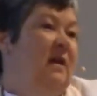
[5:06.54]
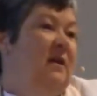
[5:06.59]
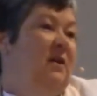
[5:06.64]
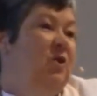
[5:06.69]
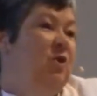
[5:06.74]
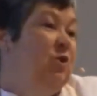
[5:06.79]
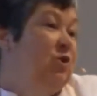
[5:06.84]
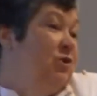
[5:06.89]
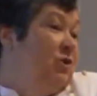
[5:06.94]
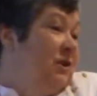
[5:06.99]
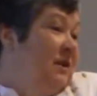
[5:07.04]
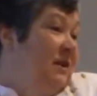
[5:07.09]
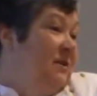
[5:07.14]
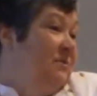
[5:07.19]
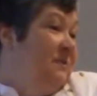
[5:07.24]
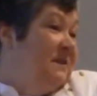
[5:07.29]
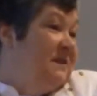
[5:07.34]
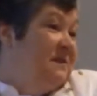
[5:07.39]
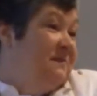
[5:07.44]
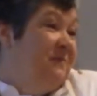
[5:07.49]
Usually
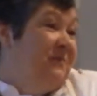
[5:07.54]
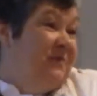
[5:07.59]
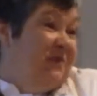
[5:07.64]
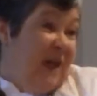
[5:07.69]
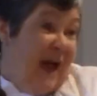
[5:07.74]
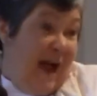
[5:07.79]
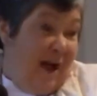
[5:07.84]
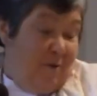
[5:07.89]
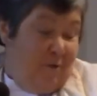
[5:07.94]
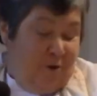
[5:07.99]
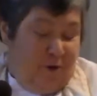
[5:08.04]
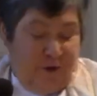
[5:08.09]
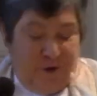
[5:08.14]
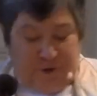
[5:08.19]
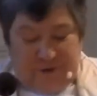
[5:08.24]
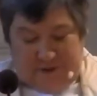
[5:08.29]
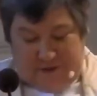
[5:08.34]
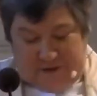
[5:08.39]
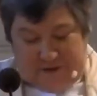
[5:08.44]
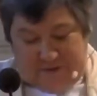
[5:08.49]
with some
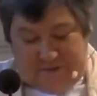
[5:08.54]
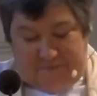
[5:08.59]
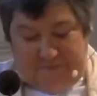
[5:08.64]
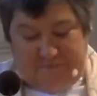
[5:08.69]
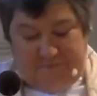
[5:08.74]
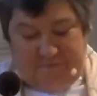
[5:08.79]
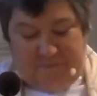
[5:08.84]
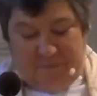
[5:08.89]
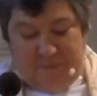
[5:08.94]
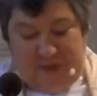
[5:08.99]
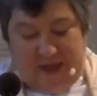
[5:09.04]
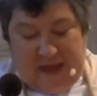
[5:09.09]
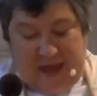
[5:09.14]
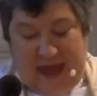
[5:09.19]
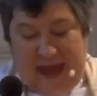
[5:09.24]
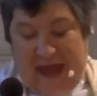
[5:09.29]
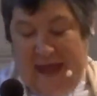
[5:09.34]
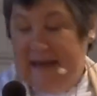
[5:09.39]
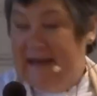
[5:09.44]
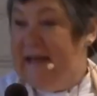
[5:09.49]
flowers,
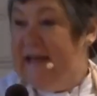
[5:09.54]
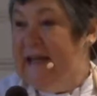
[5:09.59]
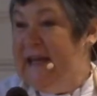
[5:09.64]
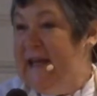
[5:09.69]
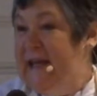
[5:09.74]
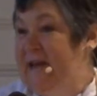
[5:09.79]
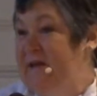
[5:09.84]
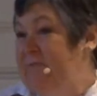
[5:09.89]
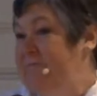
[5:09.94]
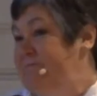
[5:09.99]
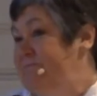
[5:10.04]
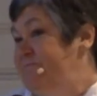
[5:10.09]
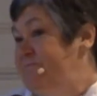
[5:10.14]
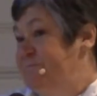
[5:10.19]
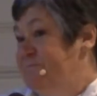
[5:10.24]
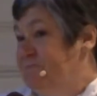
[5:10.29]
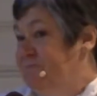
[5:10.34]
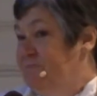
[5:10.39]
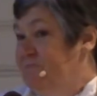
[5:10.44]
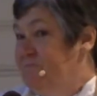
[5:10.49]
candy,
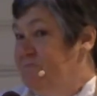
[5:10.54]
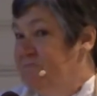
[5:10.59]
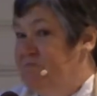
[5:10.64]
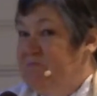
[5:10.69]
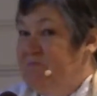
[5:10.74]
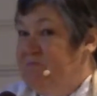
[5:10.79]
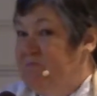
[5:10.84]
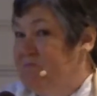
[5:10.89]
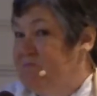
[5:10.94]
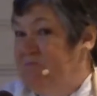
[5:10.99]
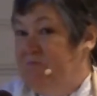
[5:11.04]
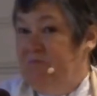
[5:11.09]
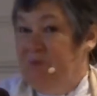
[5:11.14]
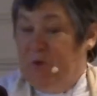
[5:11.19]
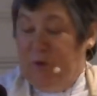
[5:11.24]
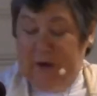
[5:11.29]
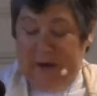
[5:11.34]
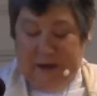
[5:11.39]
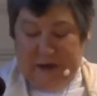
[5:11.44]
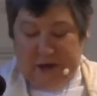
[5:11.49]

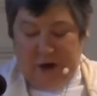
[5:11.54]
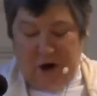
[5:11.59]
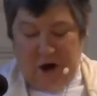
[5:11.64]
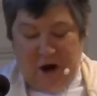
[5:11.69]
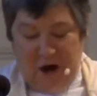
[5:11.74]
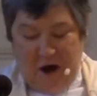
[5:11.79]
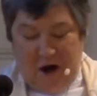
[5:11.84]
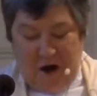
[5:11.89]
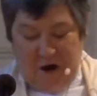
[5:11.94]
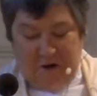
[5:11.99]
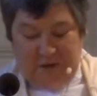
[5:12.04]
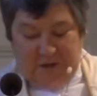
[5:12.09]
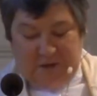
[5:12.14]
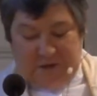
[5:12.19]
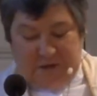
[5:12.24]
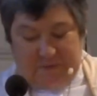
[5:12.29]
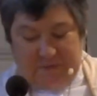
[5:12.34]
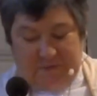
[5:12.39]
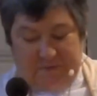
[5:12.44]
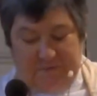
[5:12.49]
greeting
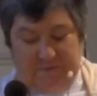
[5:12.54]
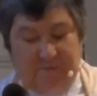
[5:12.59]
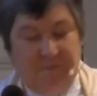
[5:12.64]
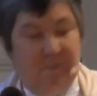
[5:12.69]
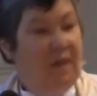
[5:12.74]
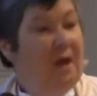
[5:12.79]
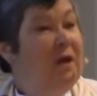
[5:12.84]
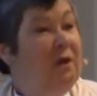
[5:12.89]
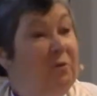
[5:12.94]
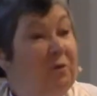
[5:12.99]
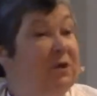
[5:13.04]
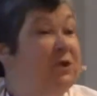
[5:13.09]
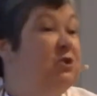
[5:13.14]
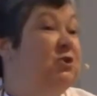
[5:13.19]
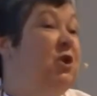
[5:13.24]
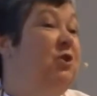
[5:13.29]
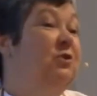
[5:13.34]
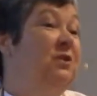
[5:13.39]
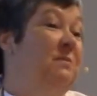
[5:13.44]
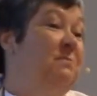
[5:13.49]
cards. We
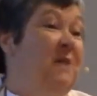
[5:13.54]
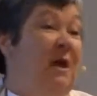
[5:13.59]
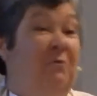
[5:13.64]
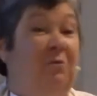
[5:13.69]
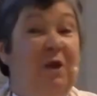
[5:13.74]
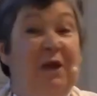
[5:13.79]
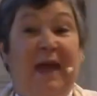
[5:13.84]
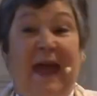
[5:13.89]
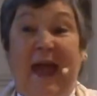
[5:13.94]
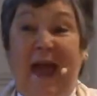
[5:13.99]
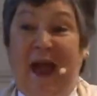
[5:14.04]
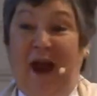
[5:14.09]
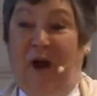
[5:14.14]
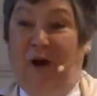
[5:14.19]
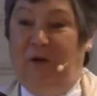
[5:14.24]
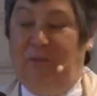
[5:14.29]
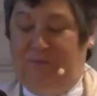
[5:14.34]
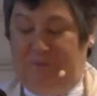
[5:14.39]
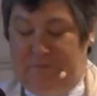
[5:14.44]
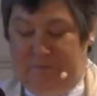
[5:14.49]
show them that we
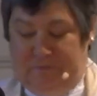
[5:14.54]
care.